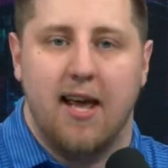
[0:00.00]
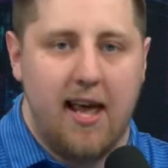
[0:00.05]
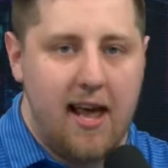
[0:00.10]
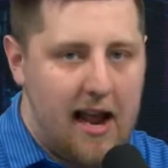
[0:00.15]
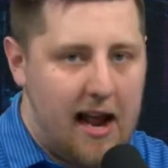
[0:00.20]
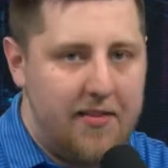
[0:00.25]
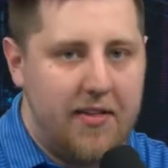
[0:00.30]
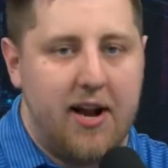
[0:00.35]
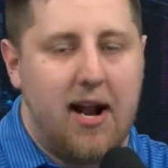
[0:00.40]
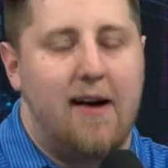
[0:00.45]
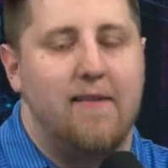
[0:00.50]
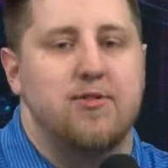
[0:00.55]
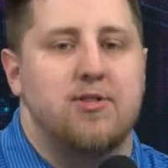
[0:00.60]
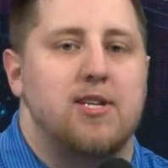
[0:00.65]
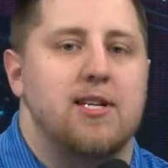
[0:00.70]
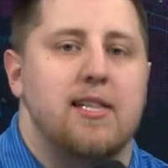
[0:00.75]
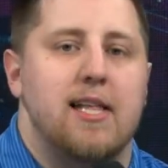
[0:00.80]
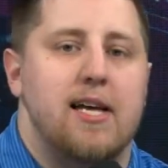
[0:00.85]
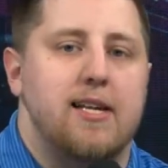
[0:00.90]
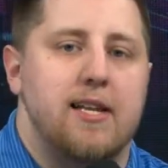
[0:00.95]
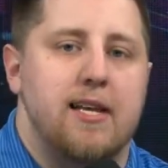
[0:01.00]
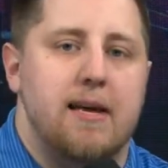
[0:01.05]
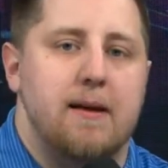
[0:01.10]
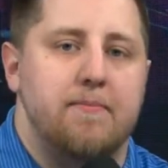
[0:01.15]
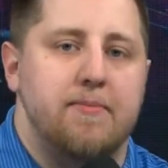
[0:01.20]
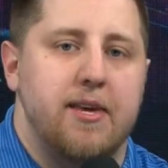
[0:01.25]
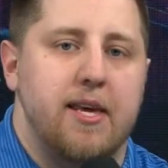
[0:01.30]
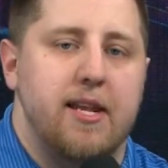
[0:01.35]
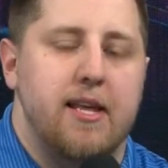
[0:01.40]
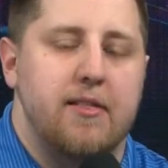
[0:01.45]
and that obviously led to him
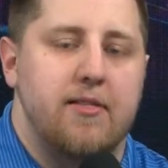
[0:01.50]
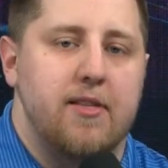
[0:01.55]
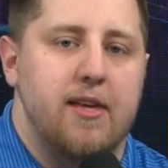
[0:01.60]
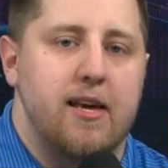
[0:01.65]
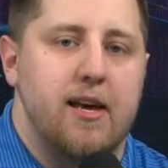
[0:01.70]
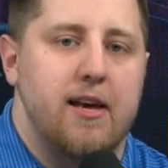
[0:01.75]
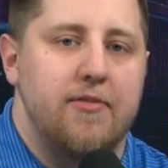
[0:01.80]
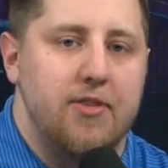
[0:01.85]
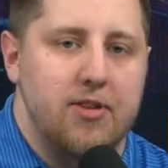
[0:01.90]
getting the